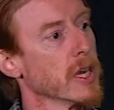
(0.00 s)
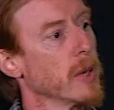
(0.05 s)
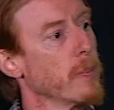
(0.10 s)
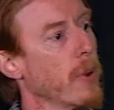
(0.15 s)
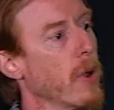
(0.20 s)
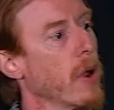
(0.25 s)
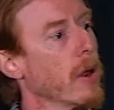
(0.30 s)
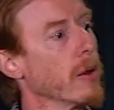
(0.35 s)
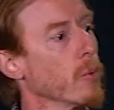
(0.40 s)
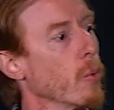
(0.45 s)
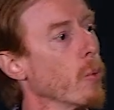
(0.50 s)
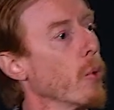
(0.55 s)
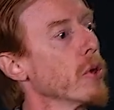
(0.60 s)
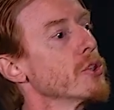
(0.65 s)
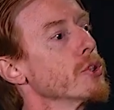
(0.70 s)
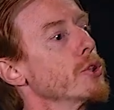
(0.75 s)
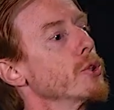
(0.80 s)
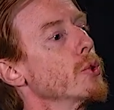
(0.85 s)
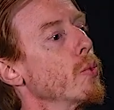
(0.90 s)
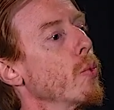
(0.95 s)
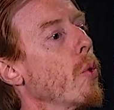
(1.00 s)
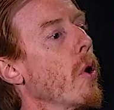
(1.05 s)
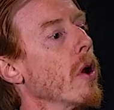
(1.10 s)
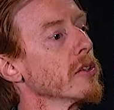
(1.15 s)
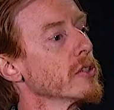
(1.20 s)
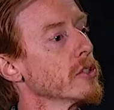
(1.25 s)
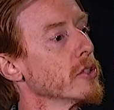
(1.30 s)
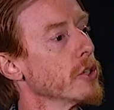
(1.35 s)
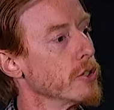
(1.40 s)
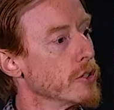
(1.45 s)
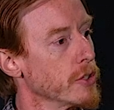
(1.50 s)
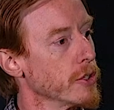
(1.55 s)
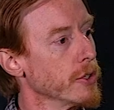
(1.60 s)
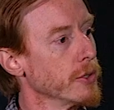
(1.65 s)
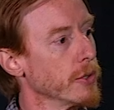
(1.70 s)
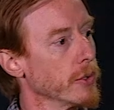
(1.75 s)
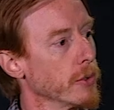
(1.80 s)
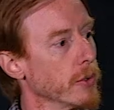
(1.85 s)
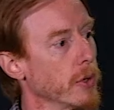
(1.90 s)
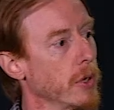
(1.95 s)
upon what you want to
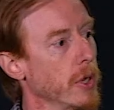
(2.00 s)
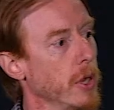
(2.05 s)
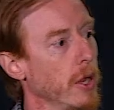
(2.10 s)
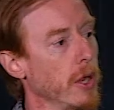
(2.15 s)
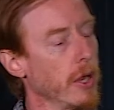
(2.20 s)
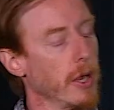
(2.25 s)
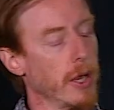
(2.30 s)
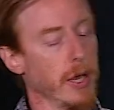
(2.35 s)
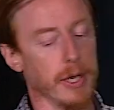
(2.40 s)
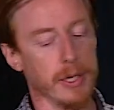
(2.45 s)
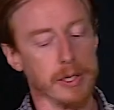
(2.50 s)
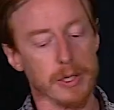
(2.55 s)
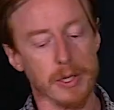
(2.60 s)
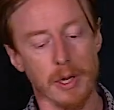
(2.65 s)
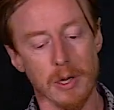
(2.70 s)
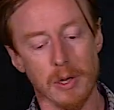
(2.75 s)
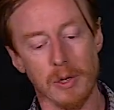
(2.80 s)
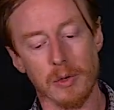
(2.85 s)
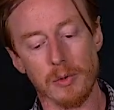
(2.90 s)
do. And